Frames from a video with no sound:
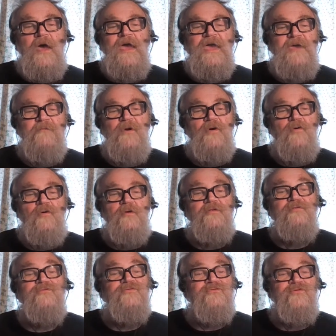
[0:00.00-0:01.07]

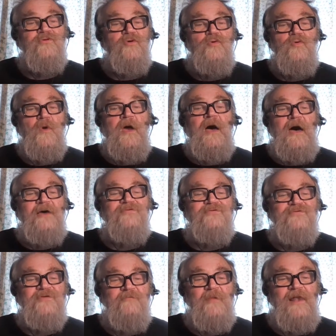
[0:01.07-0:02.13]
immigrants to
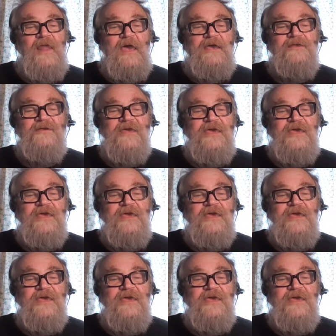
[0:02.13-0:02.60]
assimilate